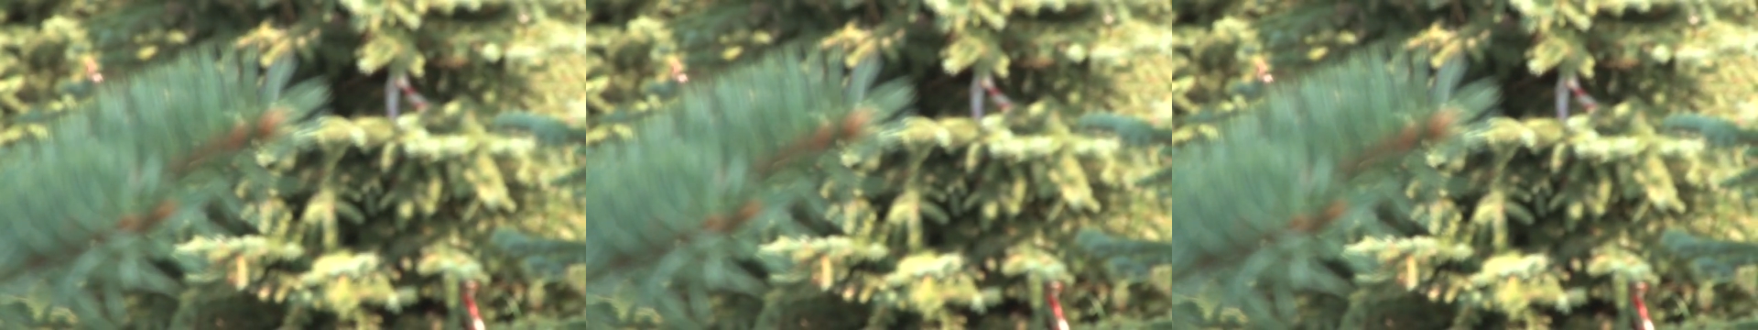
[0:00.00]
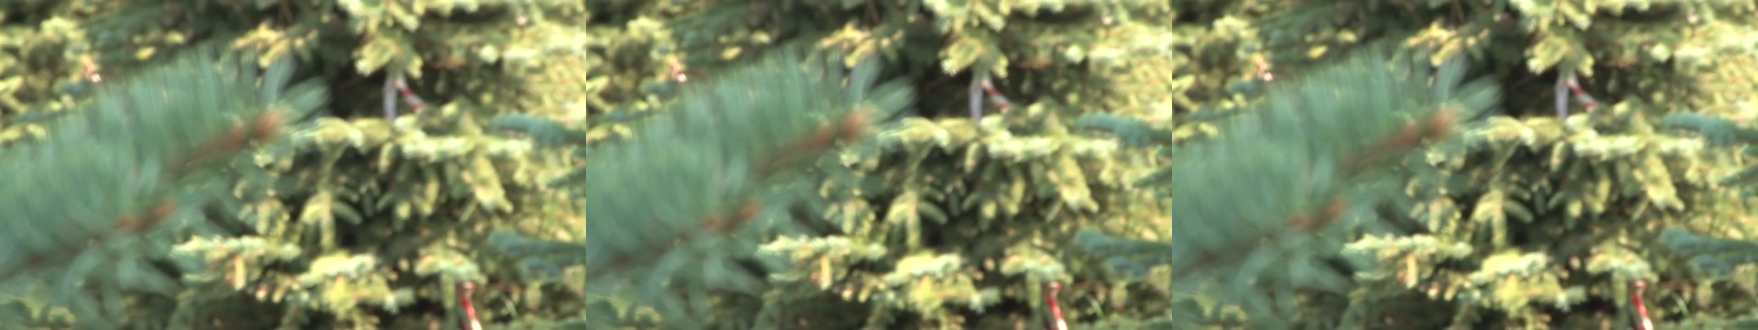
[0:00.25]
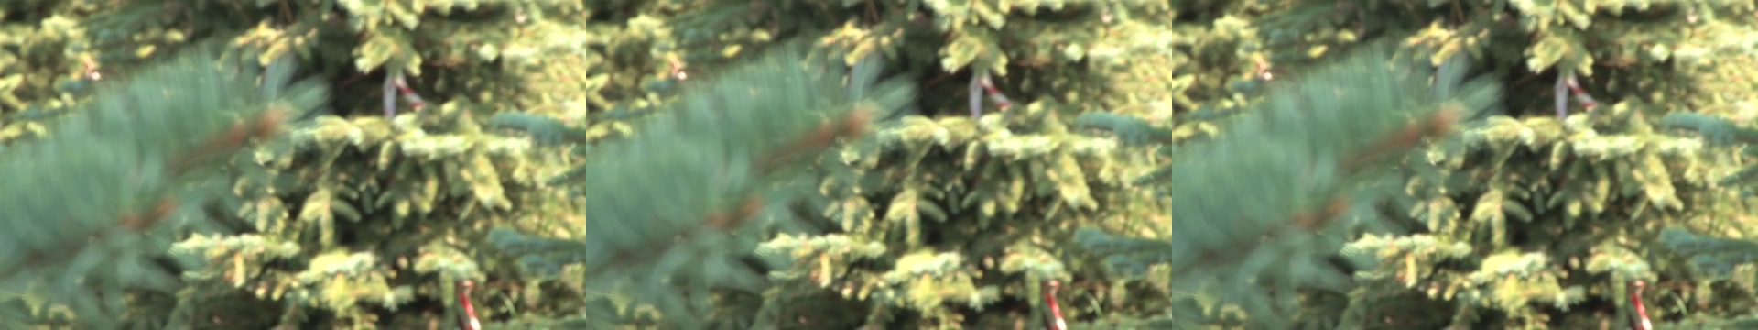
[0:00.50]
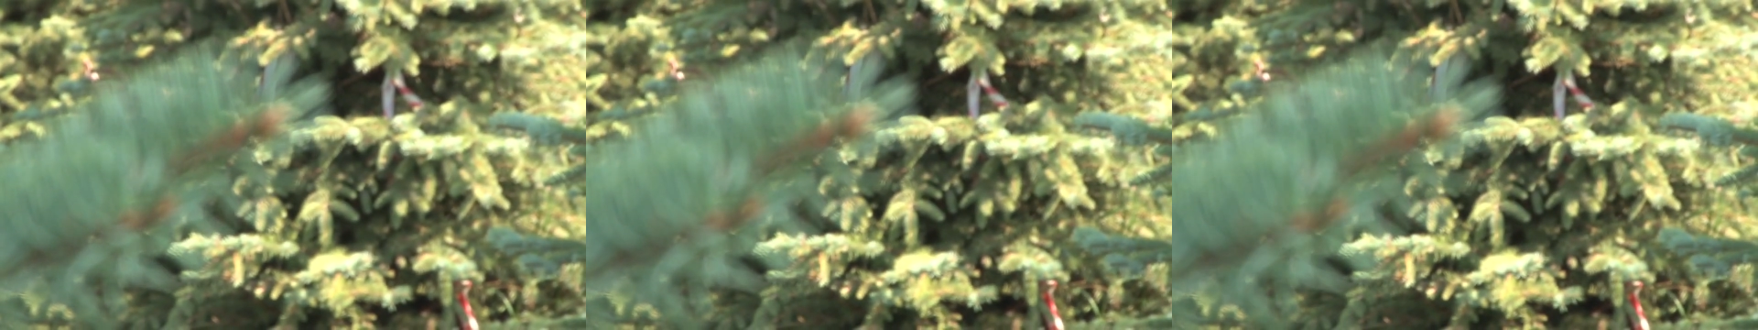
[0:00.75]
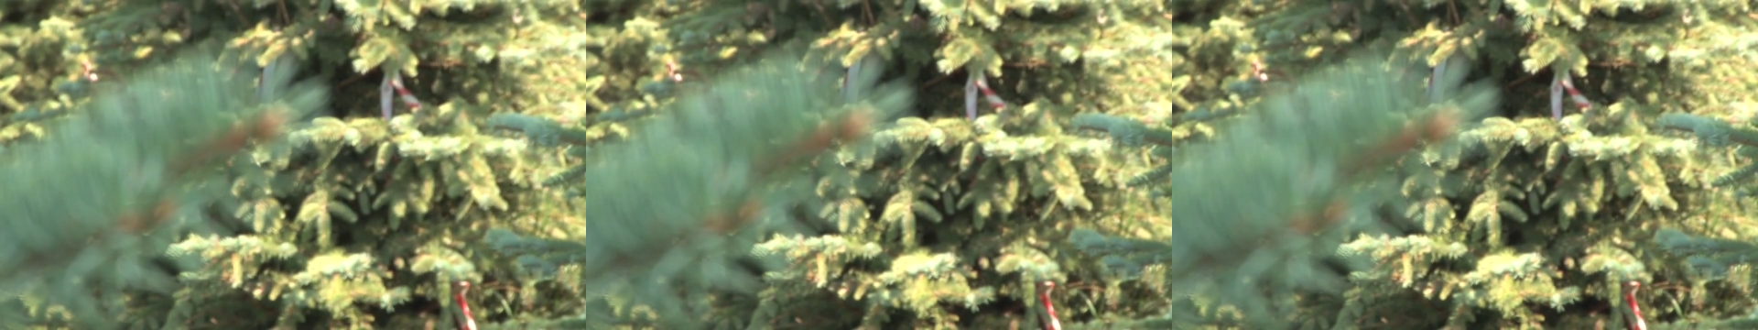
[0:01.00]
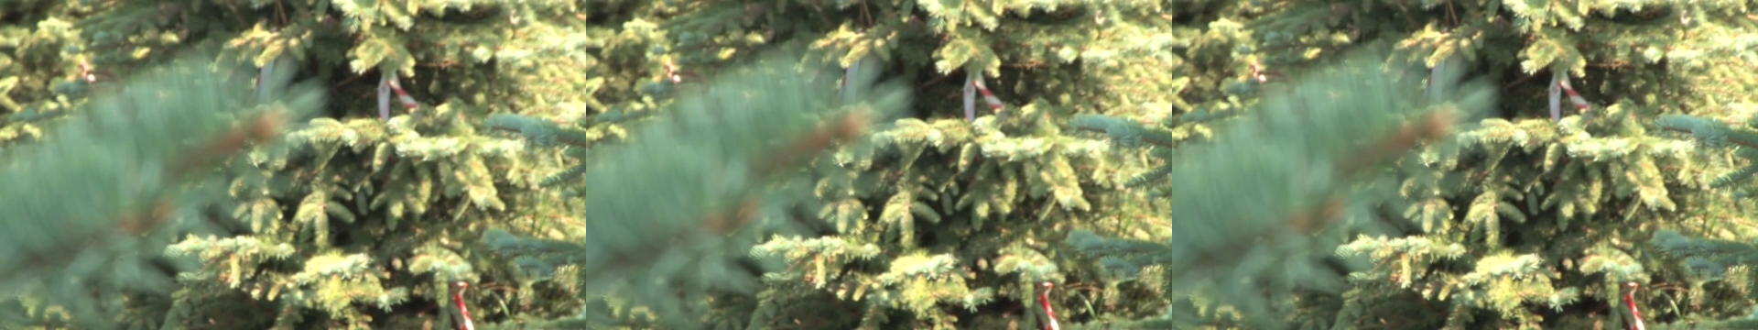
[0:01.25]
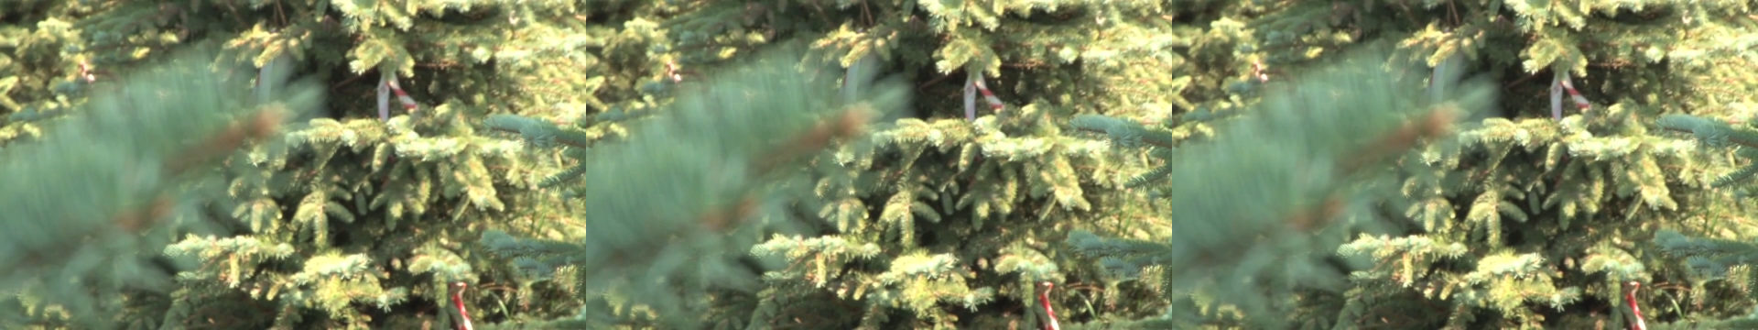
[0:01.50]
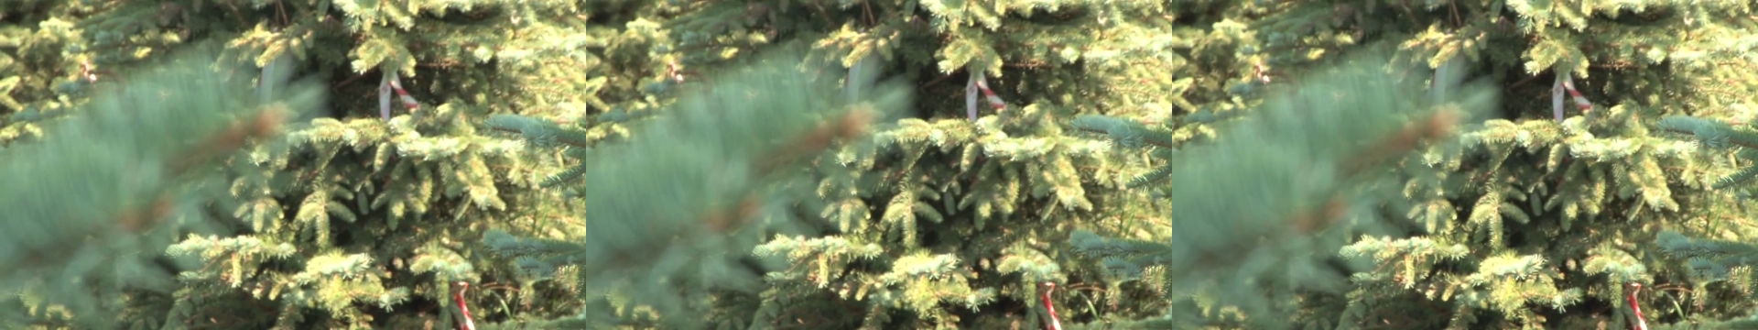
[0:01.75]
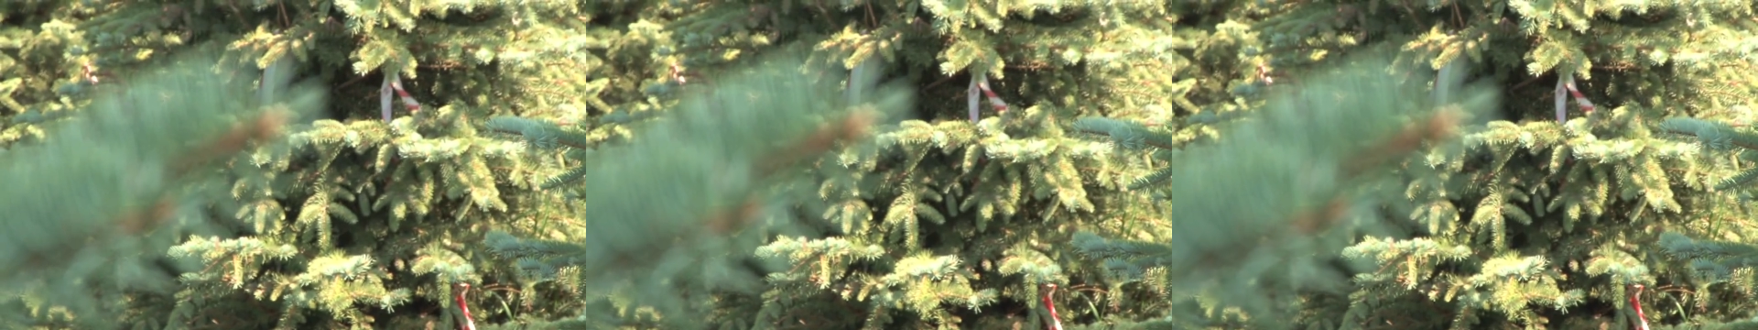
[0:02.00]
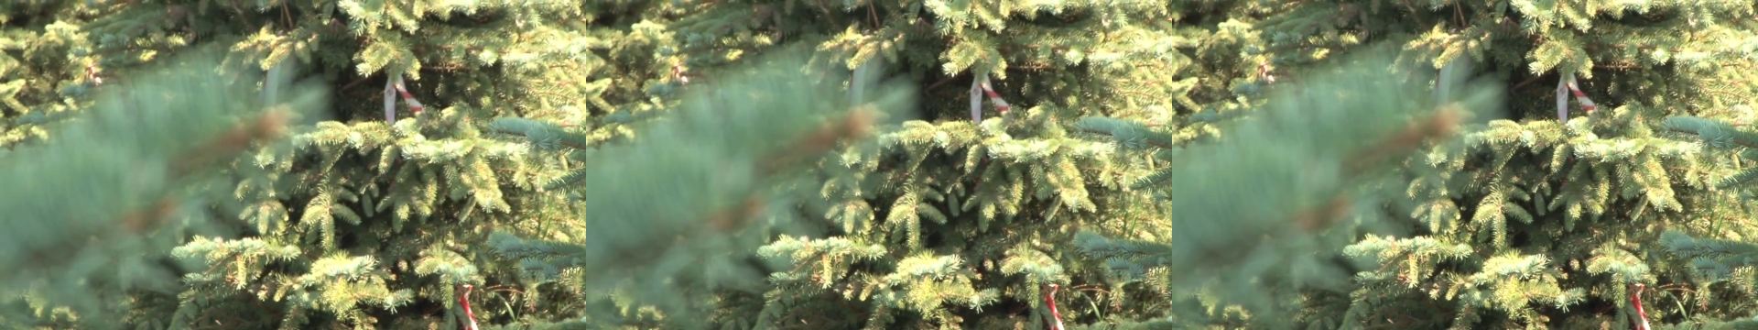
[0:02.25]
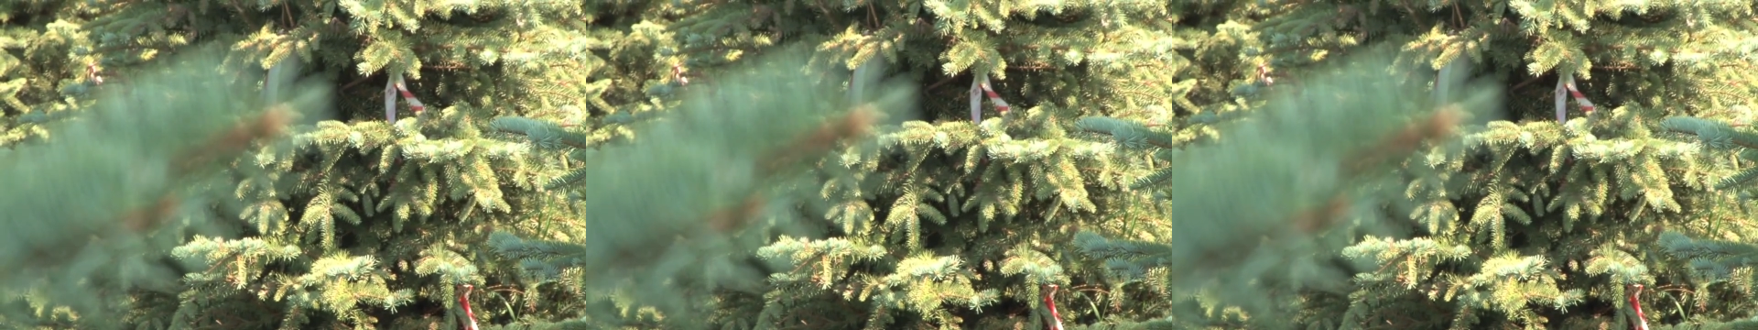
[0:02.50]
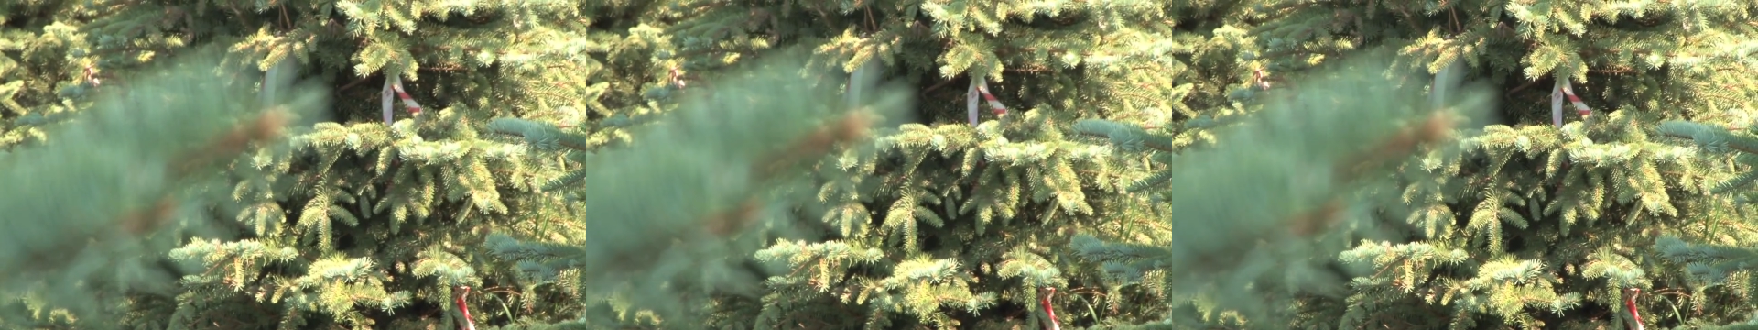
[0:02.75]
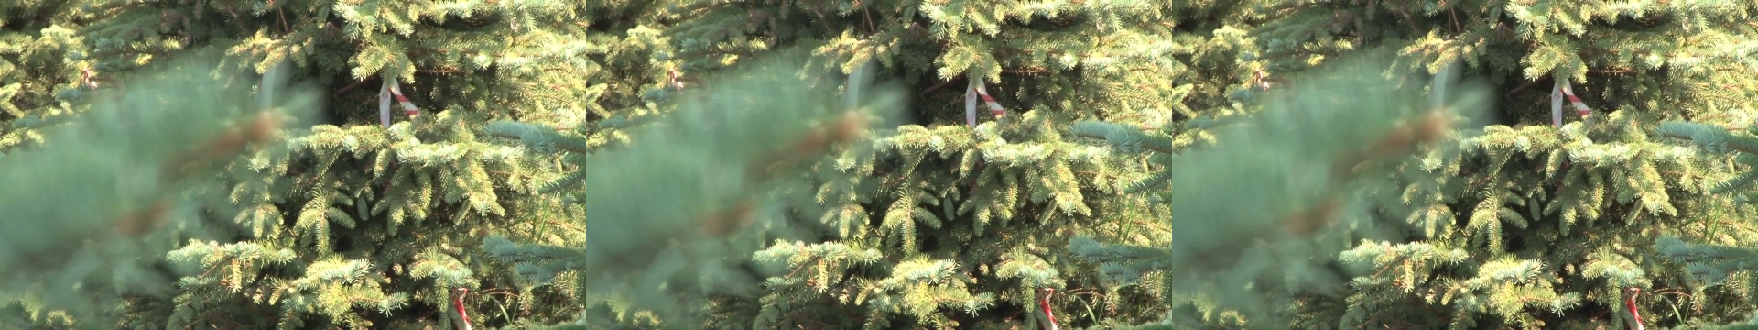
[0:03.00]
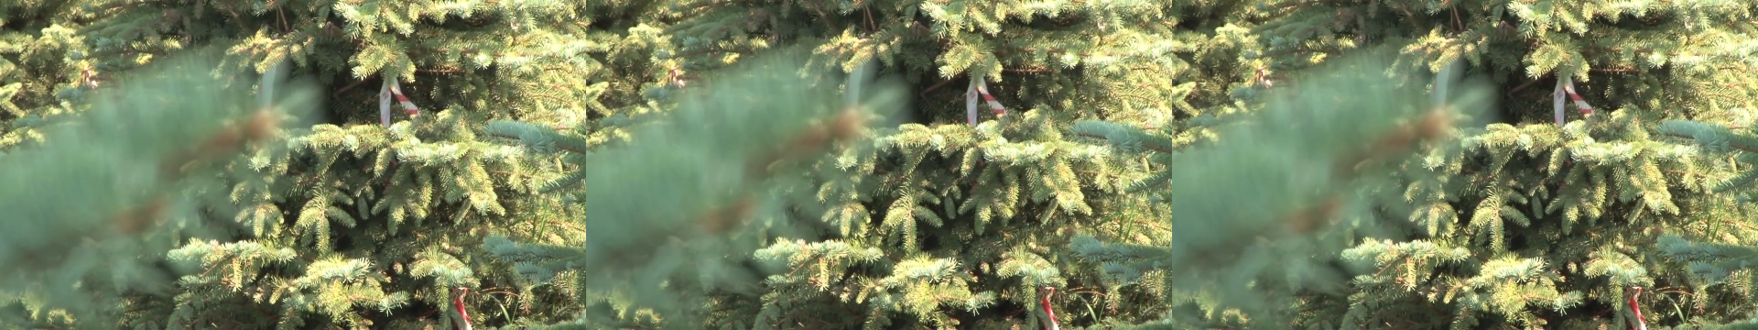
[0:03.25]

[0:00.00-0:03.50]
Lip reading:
(no speaker visible)